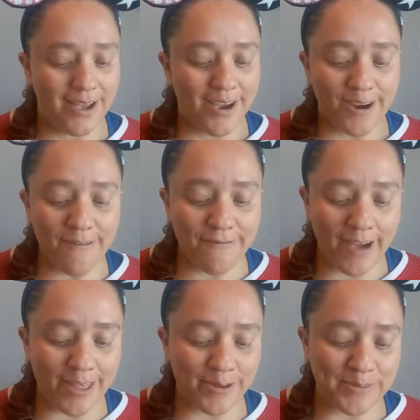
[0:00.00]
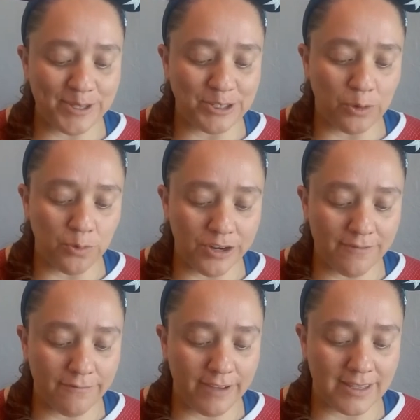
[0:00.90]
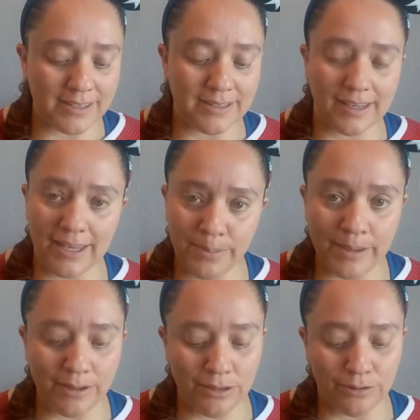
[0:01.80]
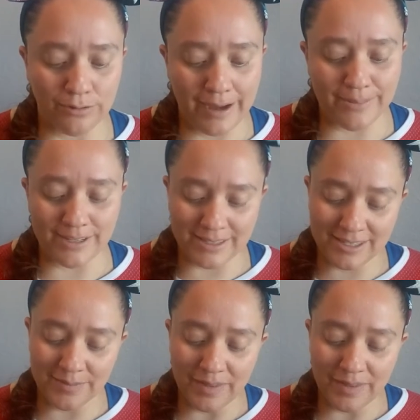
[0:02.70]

Her father built a wooden fence to keep out the rabbits.